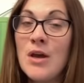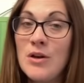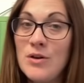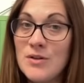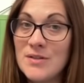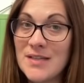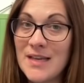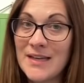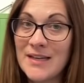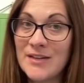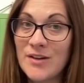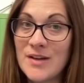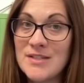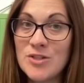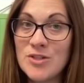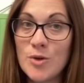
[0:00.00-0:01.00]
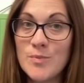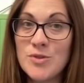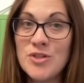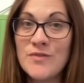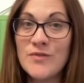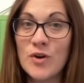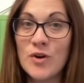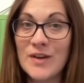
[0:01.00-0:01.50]
looks like a nice option.
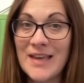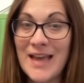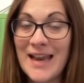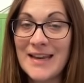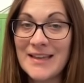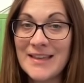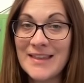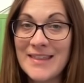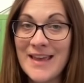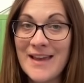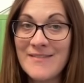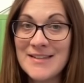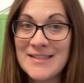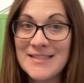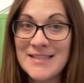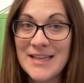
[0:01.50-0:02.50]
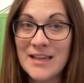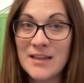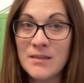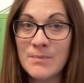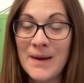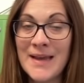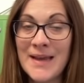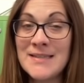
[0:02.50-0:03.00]
You've got Gallagher there in
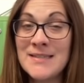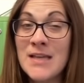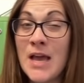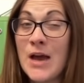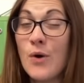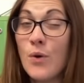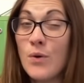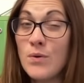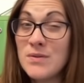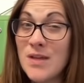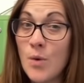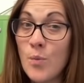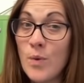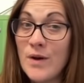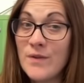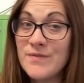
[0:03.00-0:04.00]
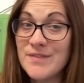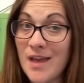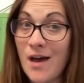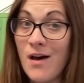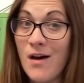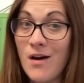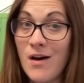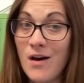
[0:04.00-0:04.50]
sixth place. Also, Wilf
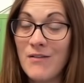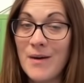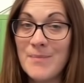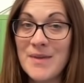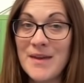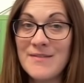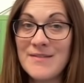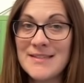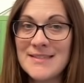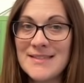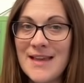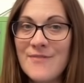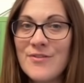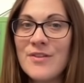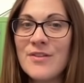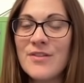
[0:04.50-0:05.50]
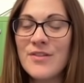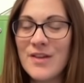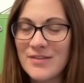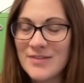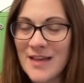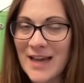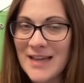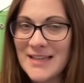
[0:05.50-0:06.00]
Zaha up there in seventh.
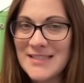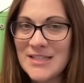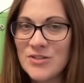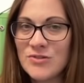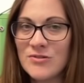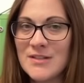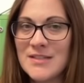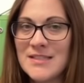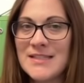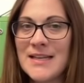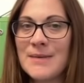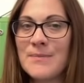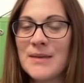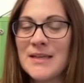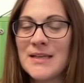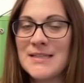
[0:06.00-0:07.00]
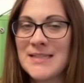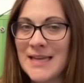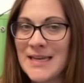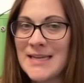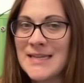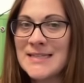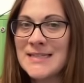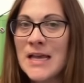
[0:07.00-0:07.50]
That's interesting because
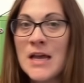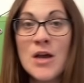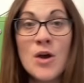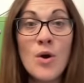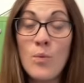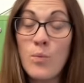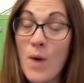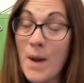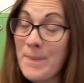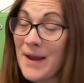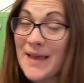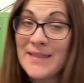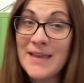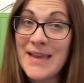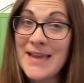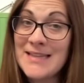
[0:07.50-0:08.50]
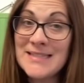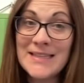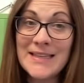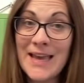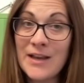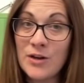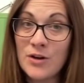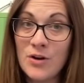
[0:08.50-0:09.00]
he is a player that isn't
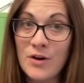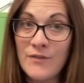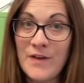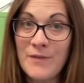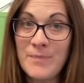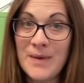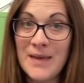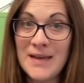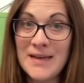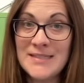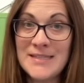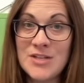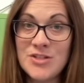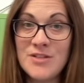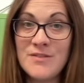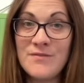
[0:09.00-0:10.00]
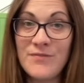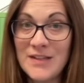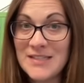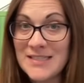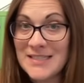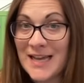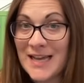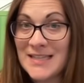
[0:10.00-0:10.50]
getting a lot of FPL attention. In fact,
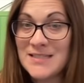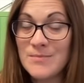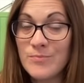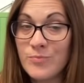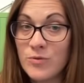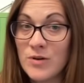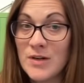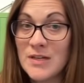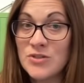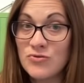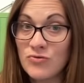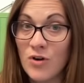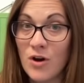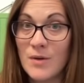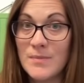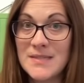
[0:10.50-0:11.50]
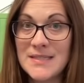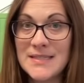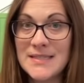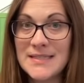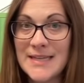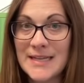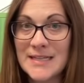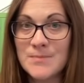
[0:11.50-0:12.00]
has had some price drops. It's
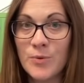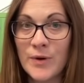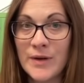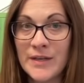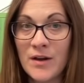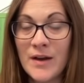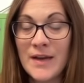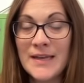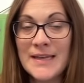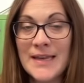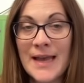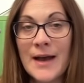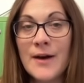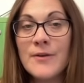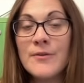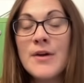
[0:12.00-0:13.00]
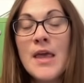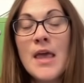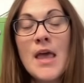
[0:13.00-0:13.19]
at 6.9 now.